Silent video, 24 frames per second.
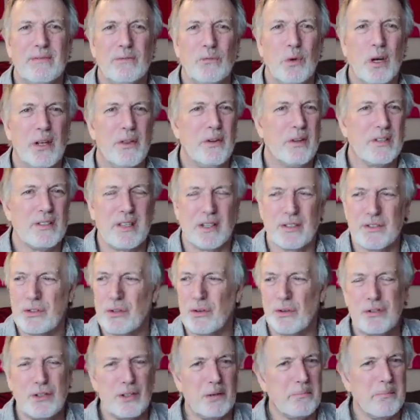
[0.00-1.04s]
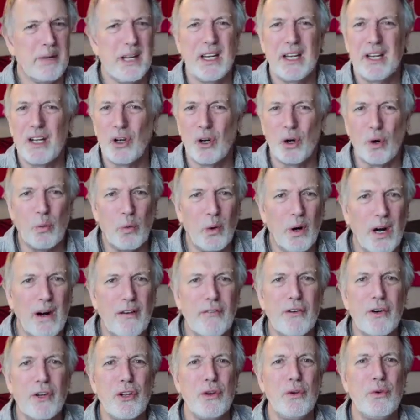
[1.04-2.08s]
whether it's on social media or
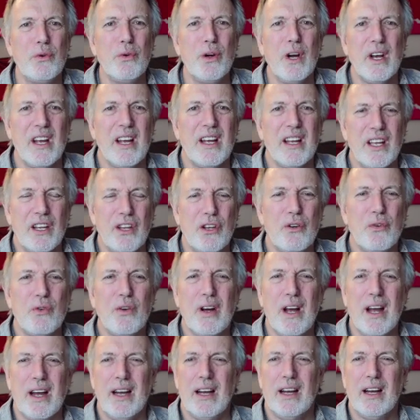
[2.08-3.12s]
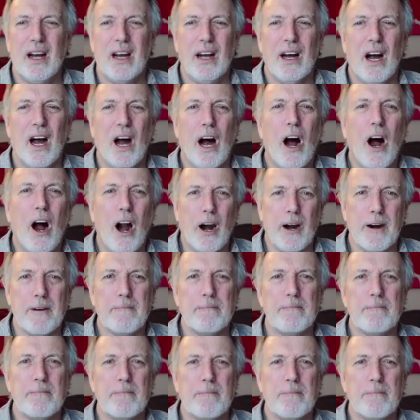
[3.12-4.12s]
wherever you are.